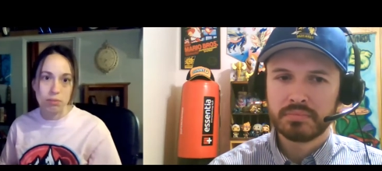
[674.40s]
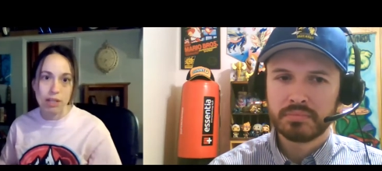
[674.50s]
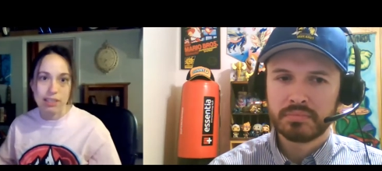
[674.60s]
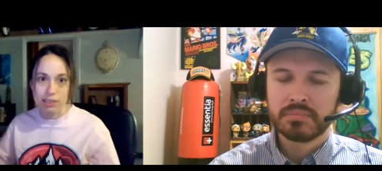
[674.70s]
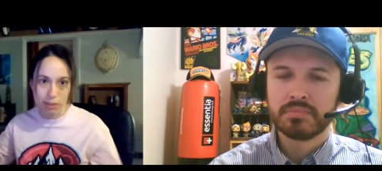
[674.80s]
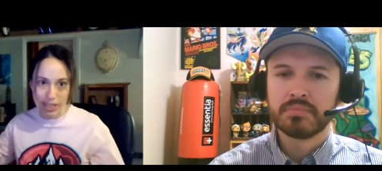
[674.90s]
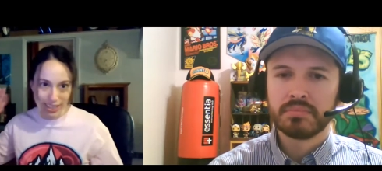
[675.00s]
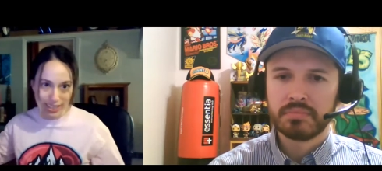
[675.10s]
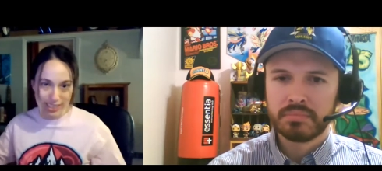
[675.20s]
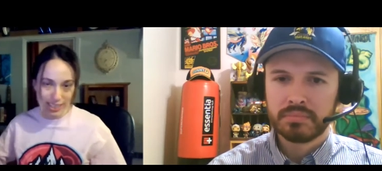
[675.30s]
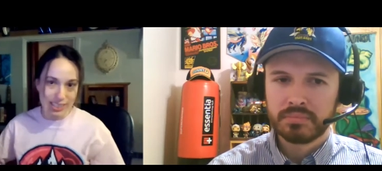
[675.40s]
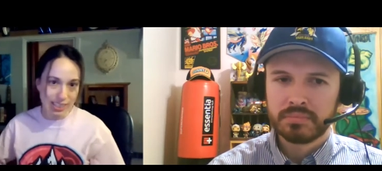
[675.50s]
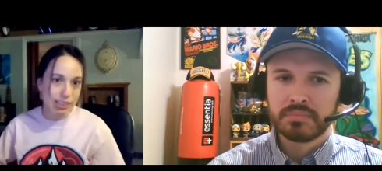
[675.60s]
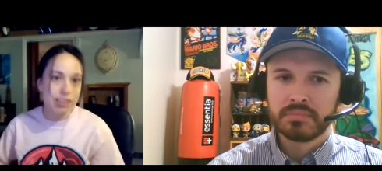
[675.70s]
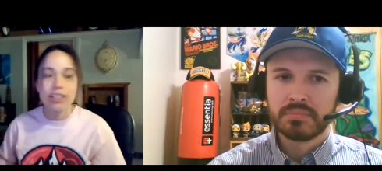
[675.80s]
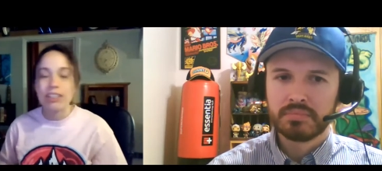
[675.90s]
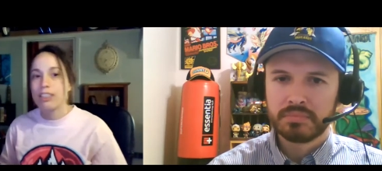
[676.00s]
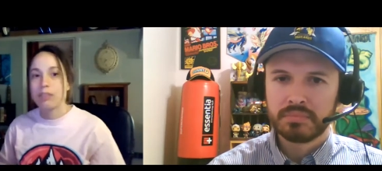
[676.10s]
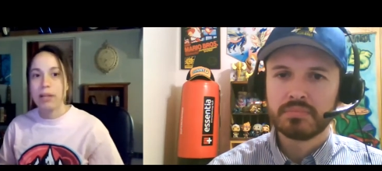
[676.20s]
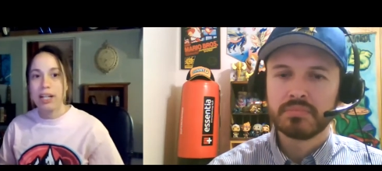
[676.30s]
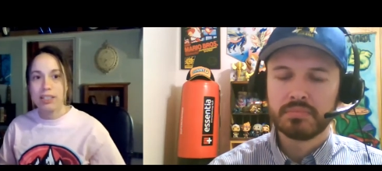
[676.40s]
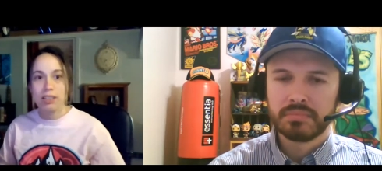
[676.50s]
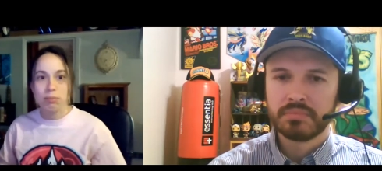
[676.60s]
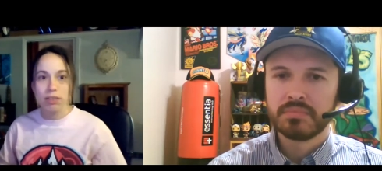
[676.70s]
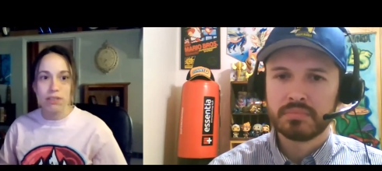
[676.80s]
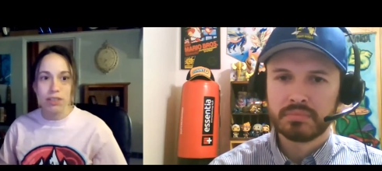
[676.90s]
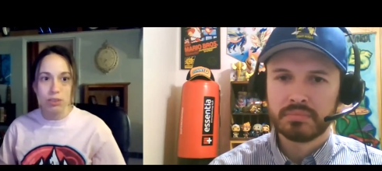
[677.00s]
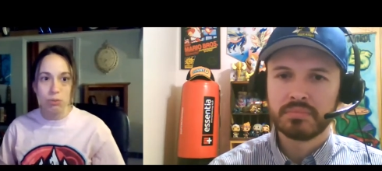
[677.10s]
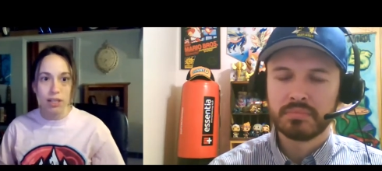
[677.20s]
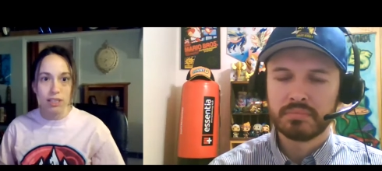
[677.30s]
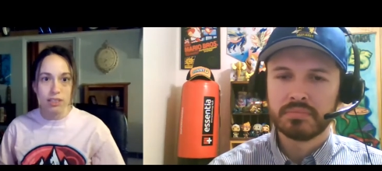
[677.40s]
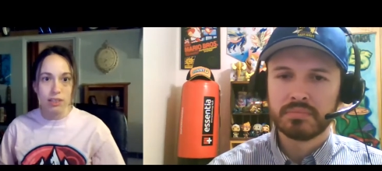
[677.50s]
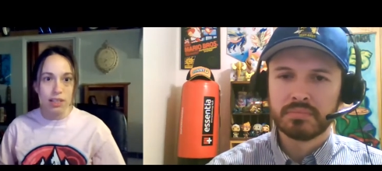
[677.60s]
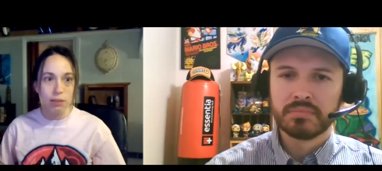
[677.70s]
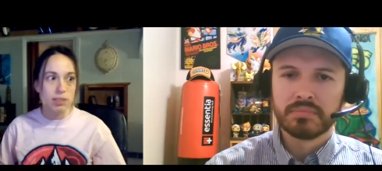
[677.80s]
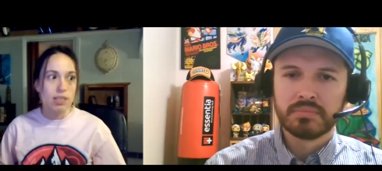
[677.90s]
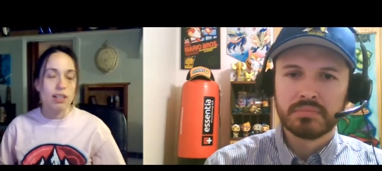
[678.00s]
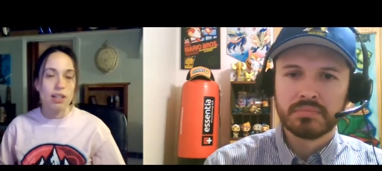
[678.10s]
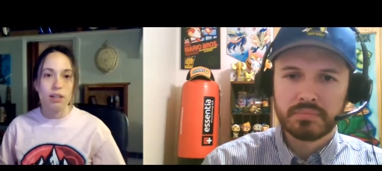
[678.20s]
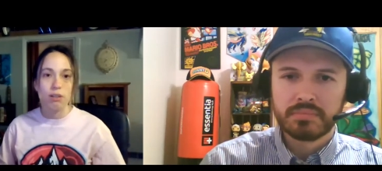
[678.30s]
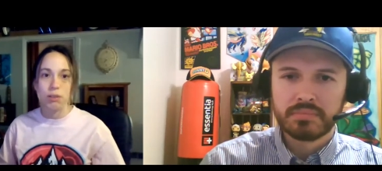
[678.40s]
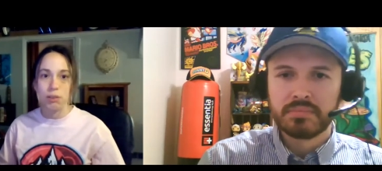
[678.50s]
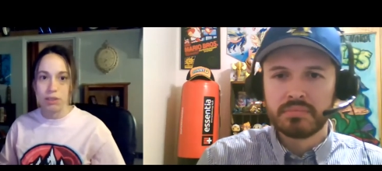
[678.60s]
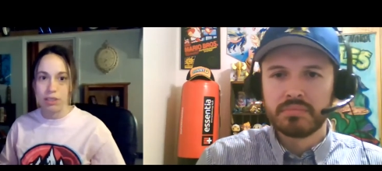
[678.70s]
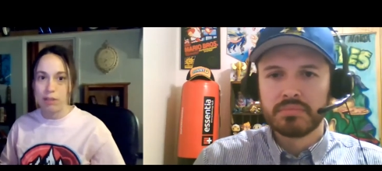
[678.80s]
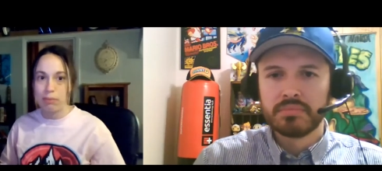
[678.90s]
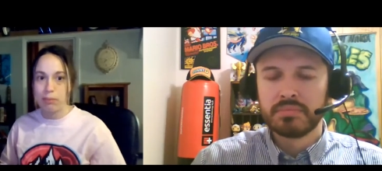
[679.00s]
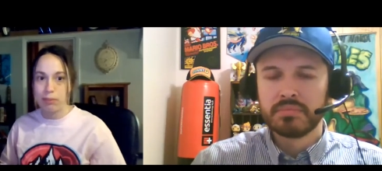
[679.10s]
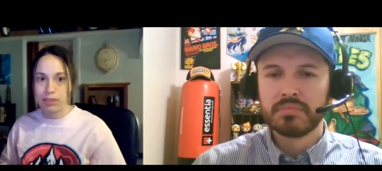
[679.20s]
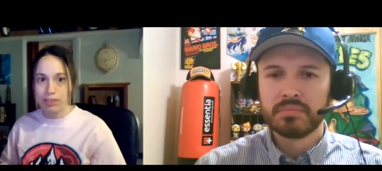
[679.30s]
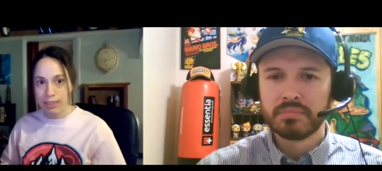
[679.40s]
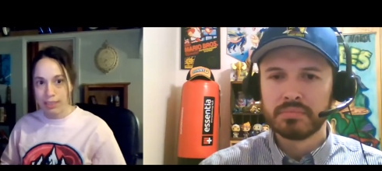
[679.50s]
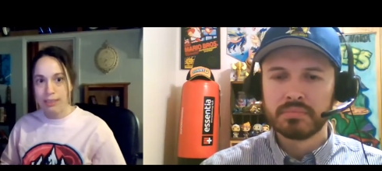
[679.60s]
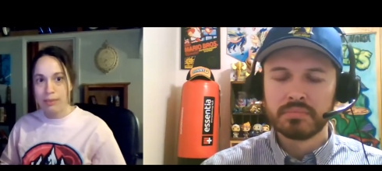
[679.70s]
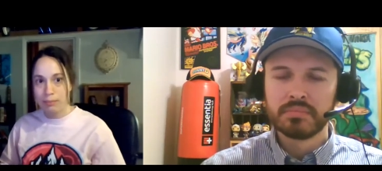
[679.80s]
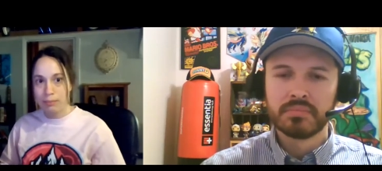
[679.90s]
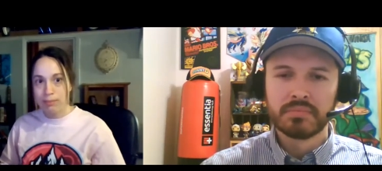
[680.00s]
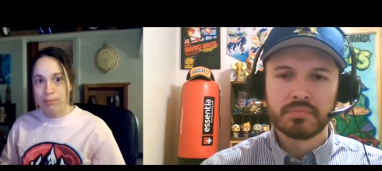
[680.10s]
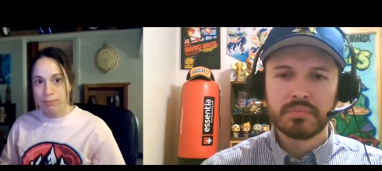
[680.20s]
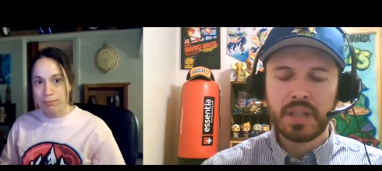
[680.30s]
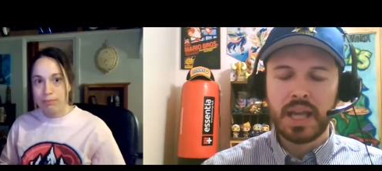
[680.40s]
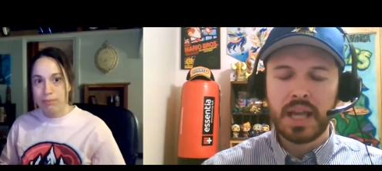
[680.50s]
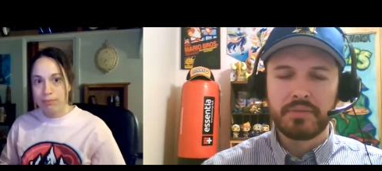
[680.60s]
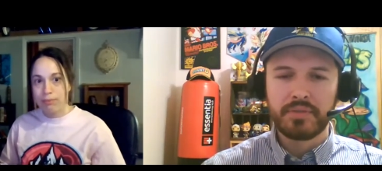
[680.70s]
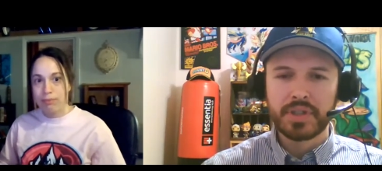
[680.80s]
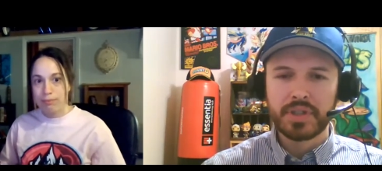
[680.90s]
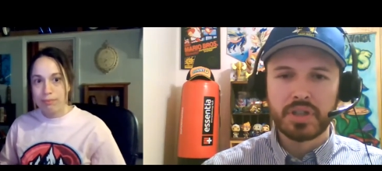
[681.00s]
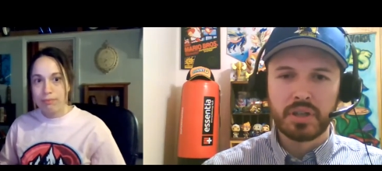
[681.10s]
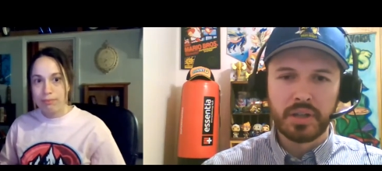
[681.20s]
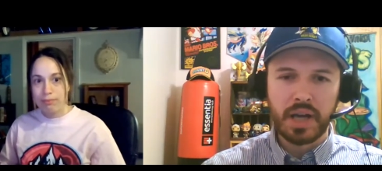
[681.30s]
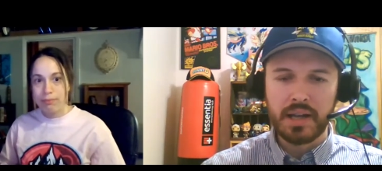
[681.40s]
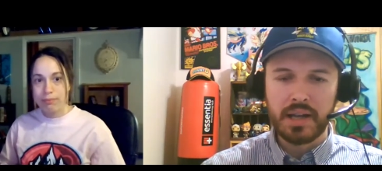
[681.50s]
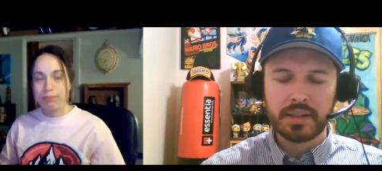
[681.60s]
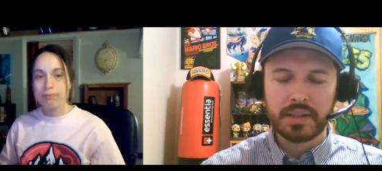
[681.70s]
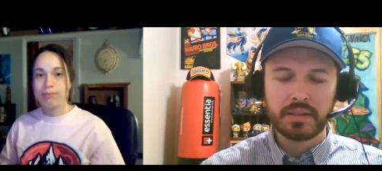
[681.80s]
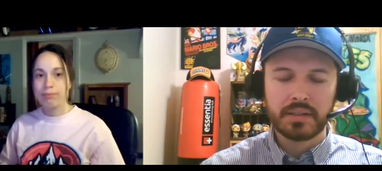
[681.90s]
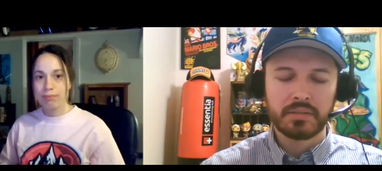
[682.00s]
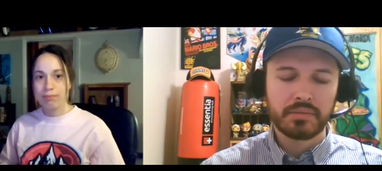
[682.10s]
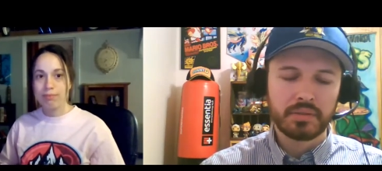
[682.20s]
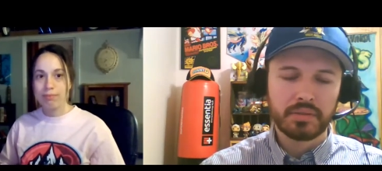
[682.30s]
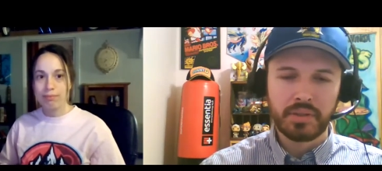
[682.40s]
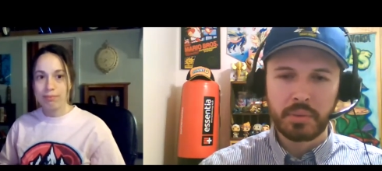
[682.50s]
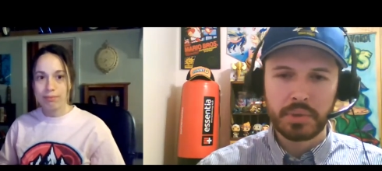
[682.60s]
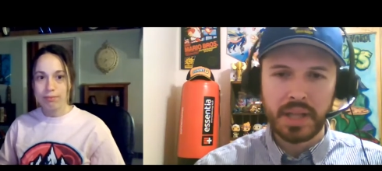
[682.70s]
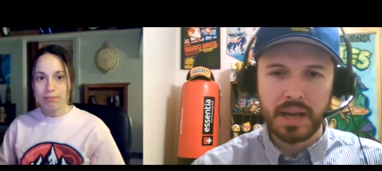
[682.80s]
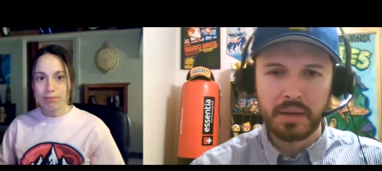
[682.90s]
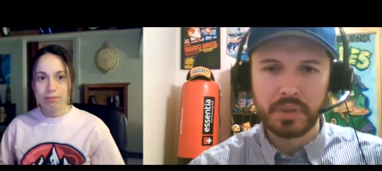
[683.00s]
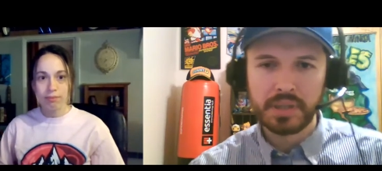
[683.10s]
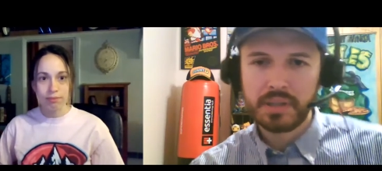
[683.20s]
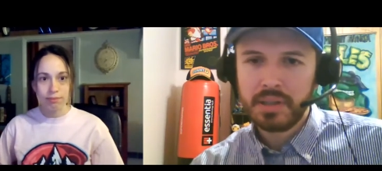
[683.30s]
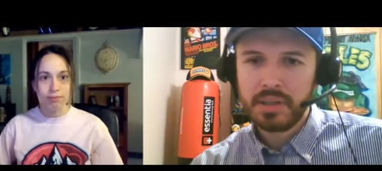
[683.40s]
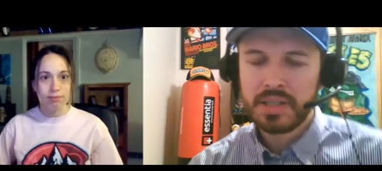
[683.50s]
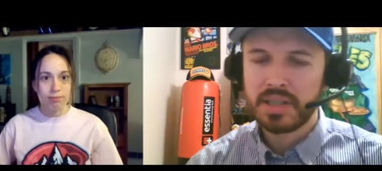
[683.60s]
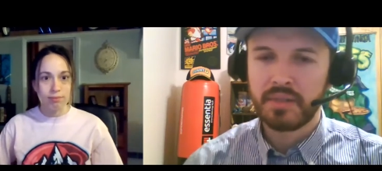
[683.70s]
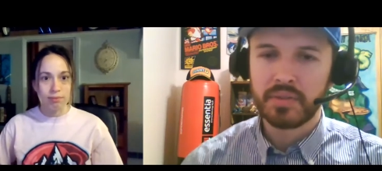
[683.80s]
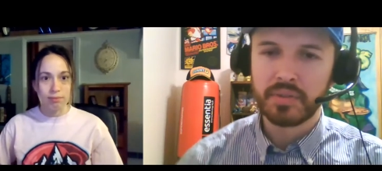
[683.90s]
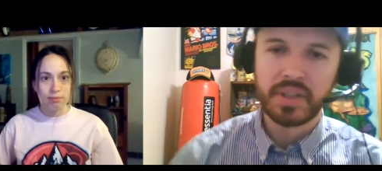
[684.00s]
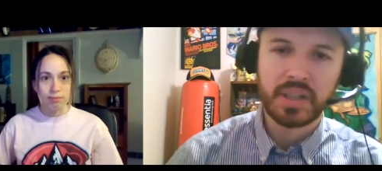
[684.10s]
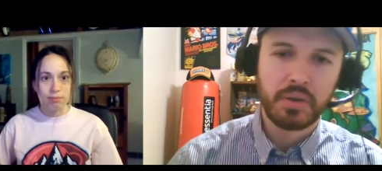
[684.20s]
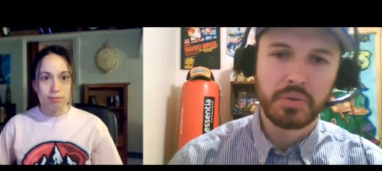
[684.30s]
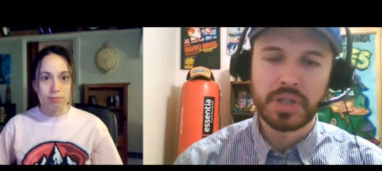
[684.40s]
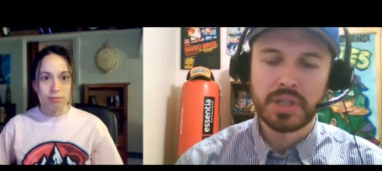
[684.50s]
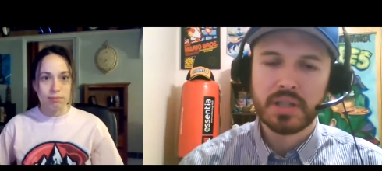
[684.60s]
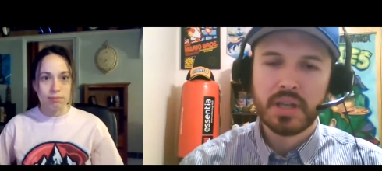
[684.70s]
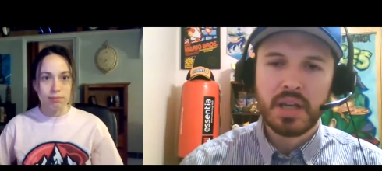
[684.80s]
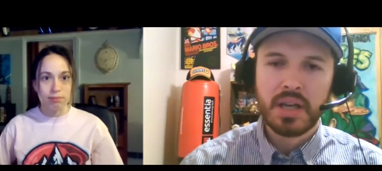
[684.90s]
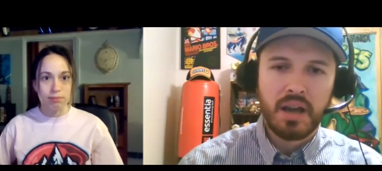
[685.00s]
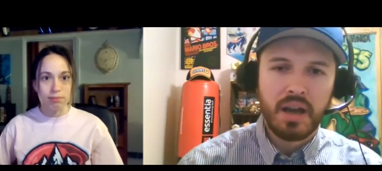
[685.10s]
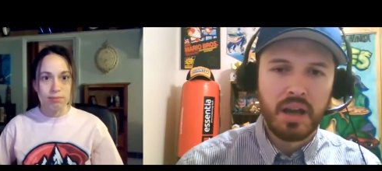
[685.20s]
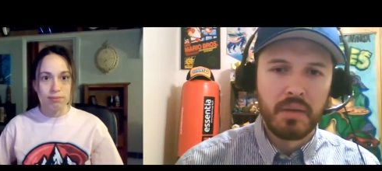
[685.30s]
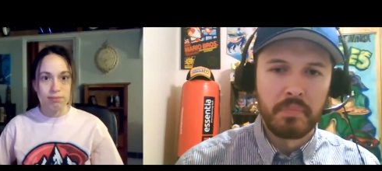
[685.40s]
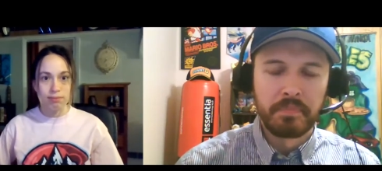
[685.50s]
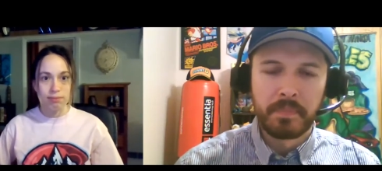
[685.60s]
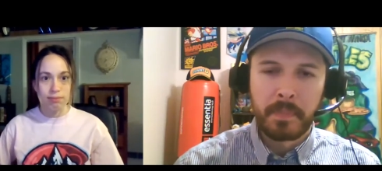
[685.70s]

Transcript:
Speaker 1: blossoming this season compared to the previous one. So I think we saw a lot of growth in our members.
Speaker 2: Yeah, for sure. I, I can agree with that with several of the coaches. Um,